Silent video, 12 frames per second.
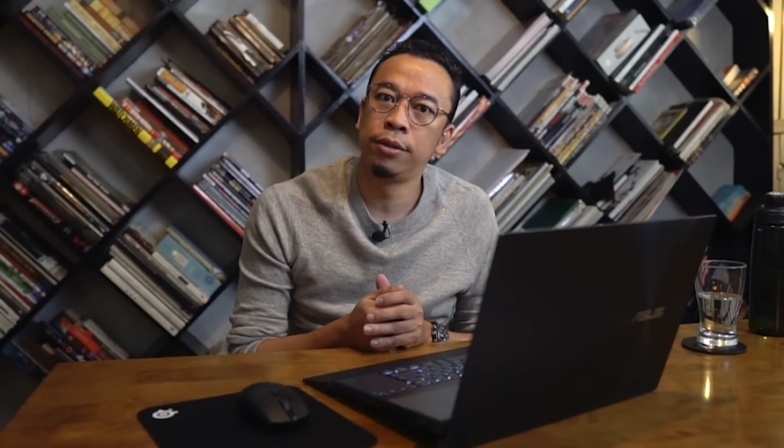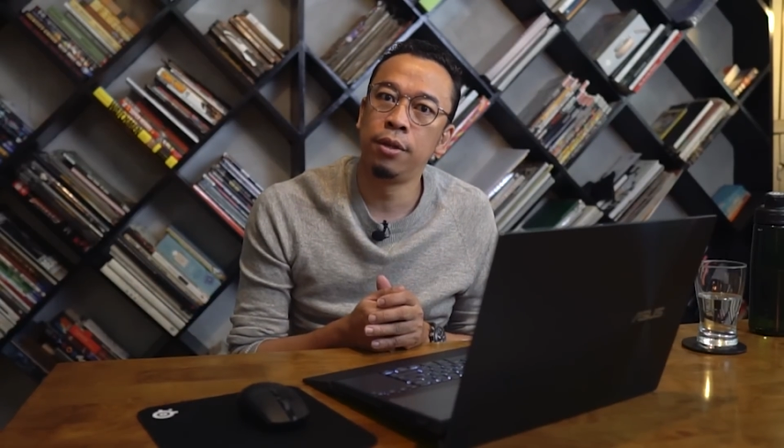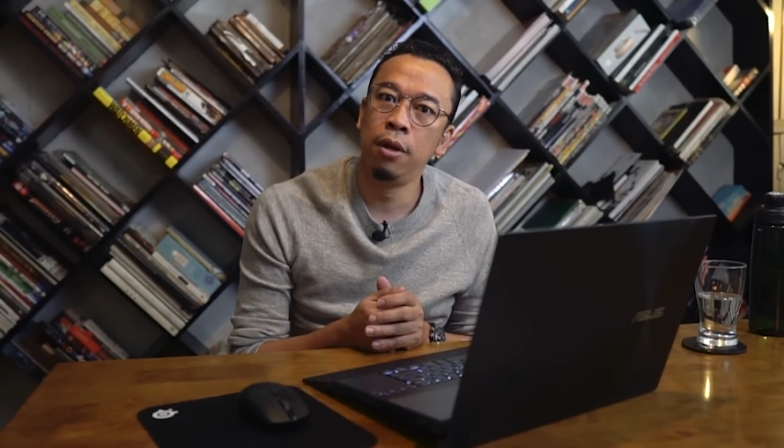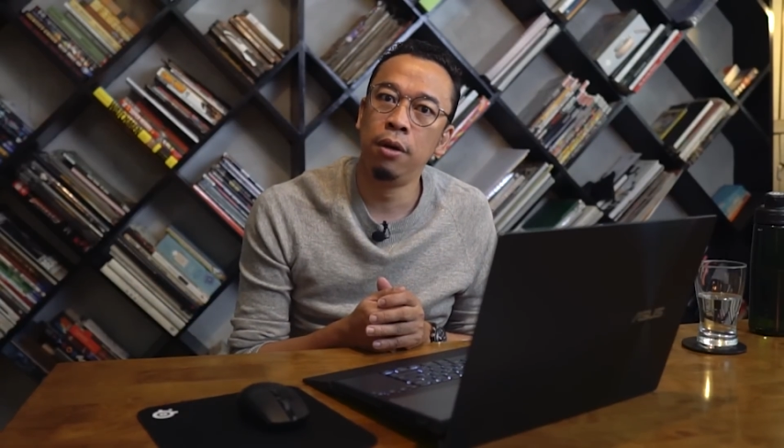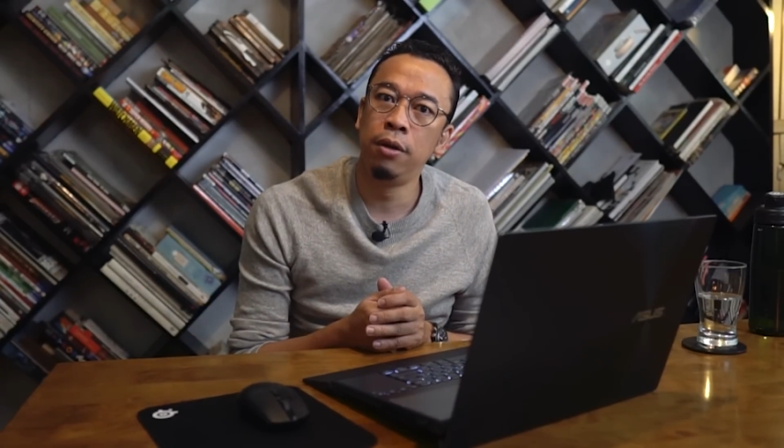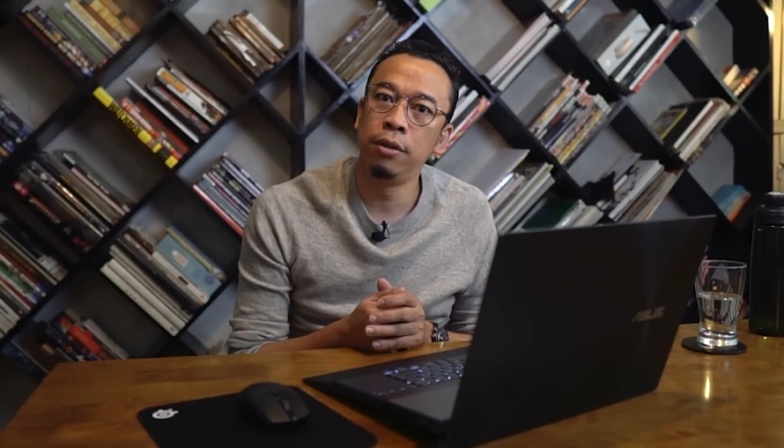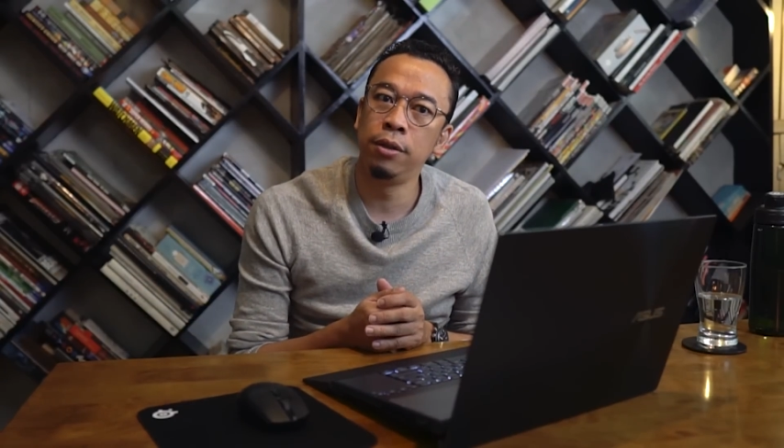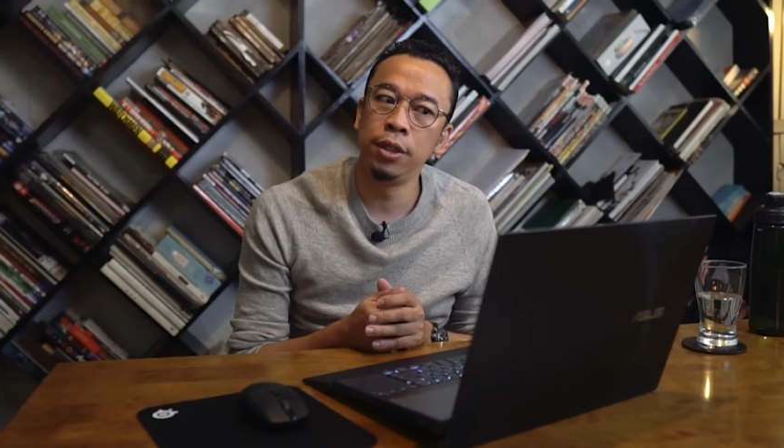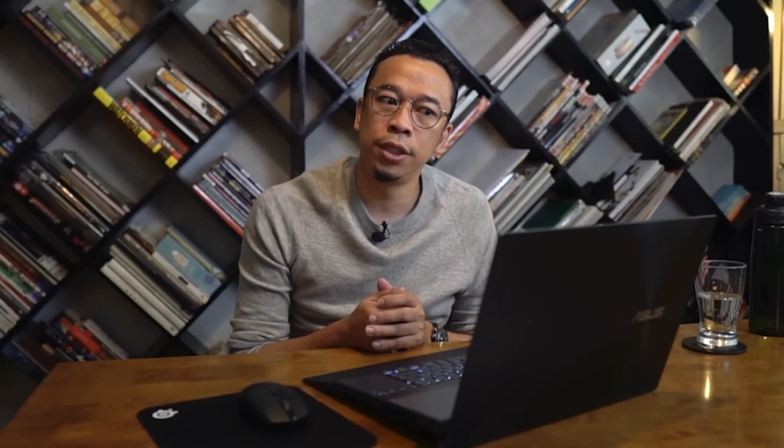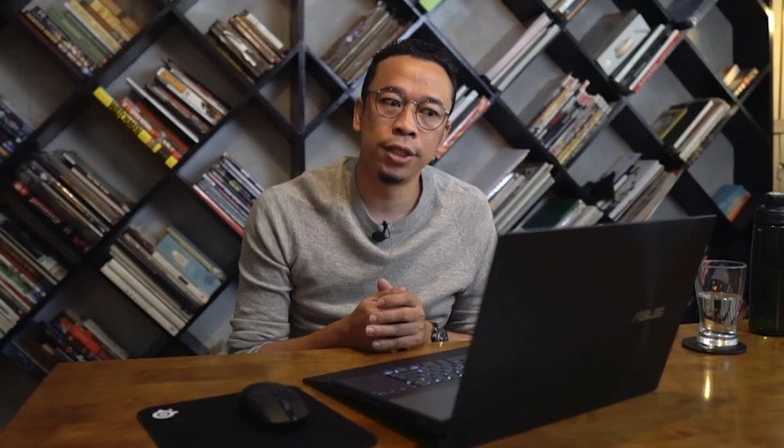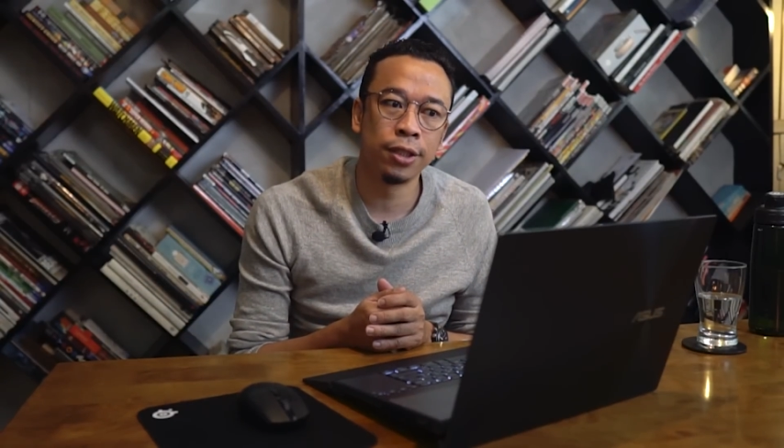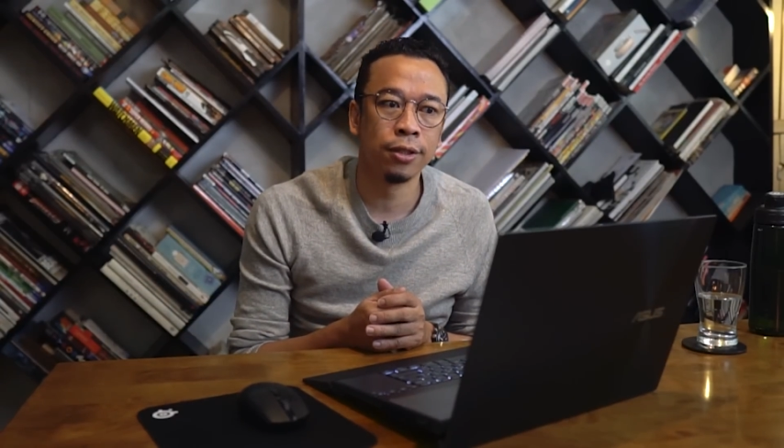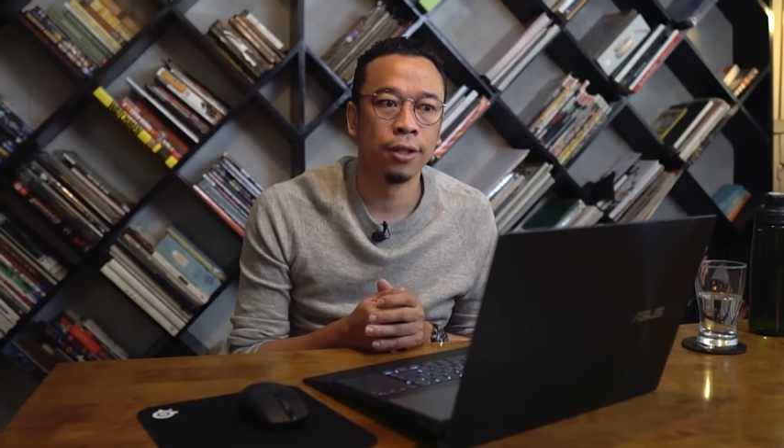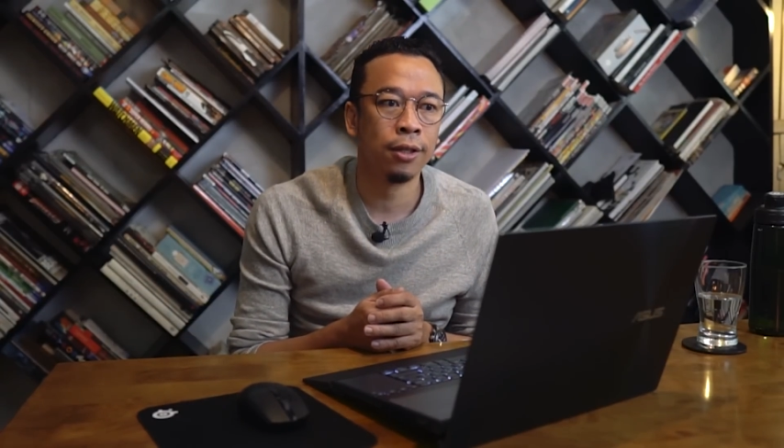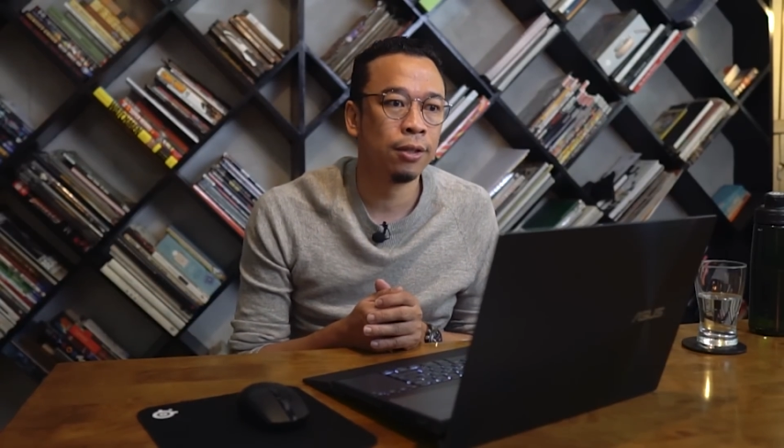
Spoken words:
So it's,